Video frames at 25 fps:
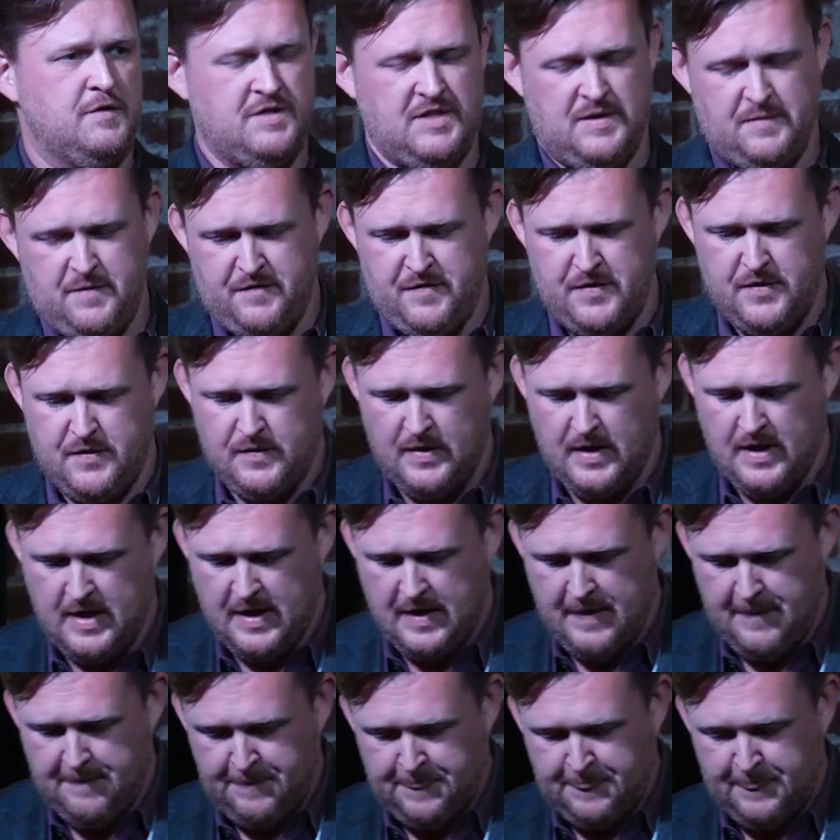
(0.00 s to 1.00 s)
some of you,
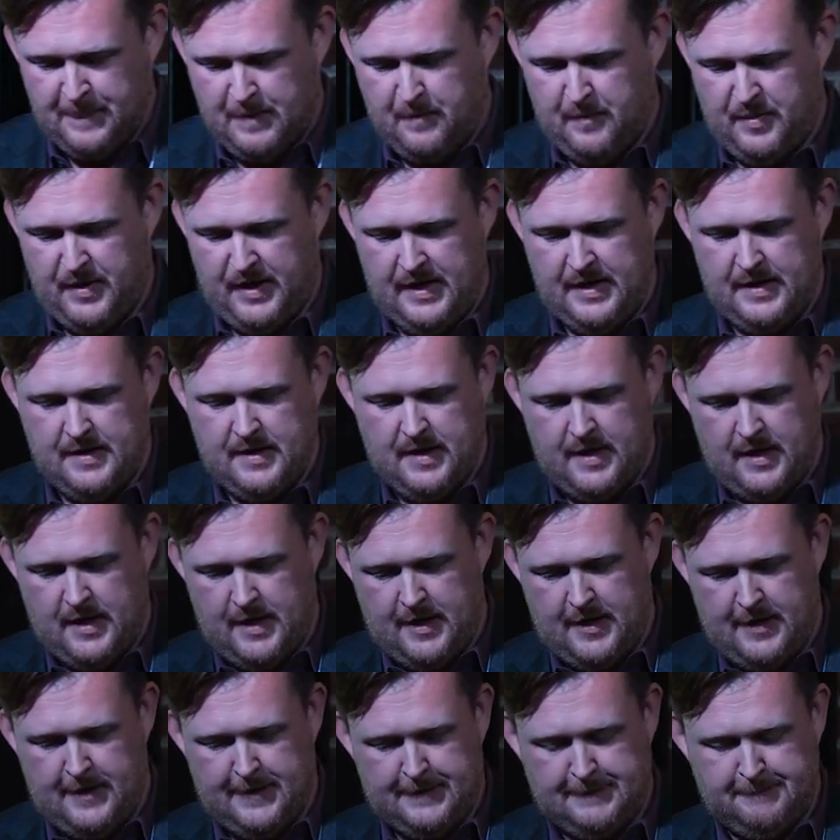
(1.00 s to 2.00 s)
but
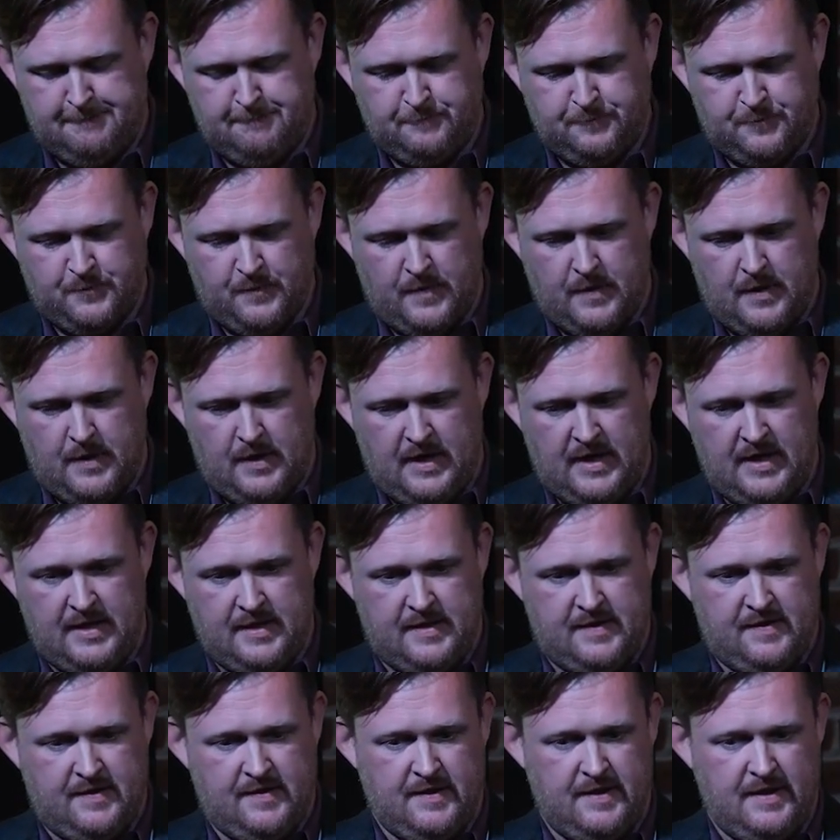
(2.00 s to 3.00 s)

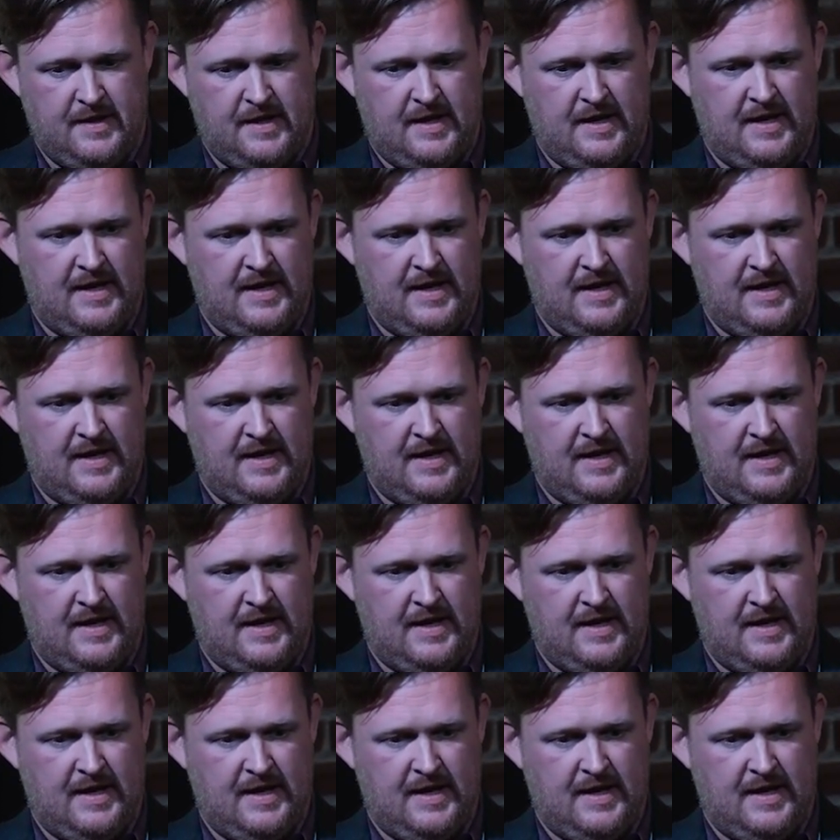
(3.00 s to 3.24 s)
it